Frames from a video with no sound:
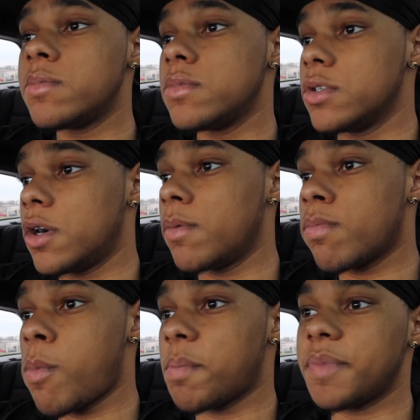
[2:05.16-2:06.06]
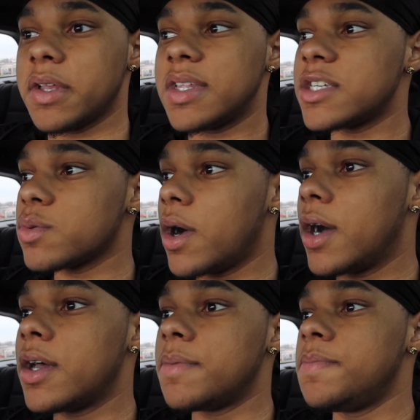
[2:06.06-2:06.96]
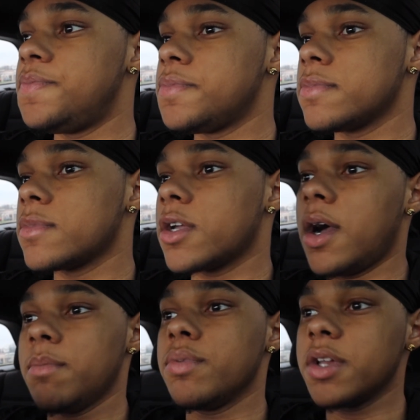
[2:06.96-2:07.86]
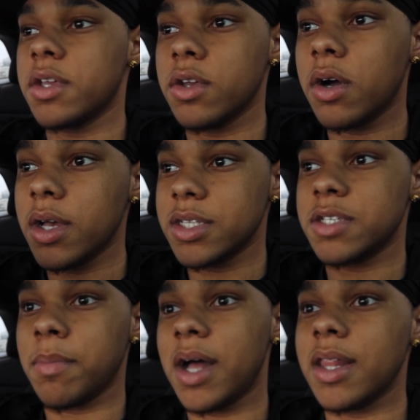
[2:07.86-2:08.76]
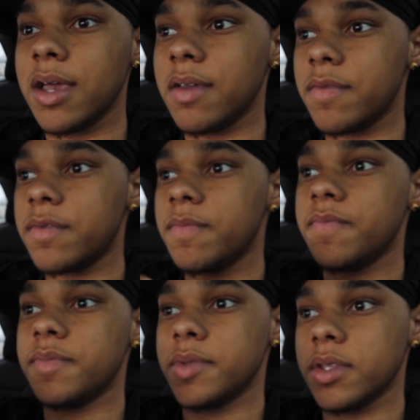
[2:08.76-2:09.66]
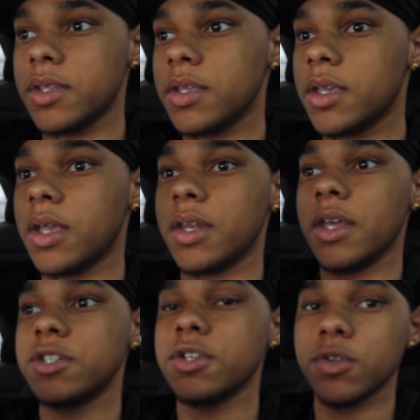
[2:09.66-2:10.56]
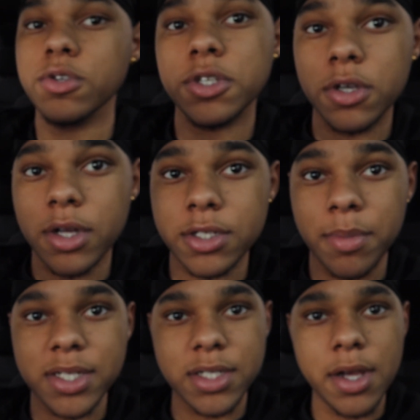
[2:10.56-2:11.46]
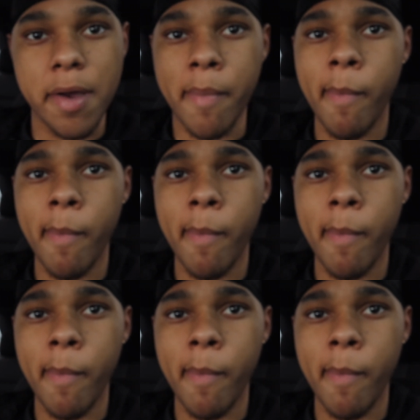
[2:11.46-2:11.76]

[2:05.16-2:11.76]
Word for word: You know, like that's why I'm bringing y'all into my life and introducing y'all to my son.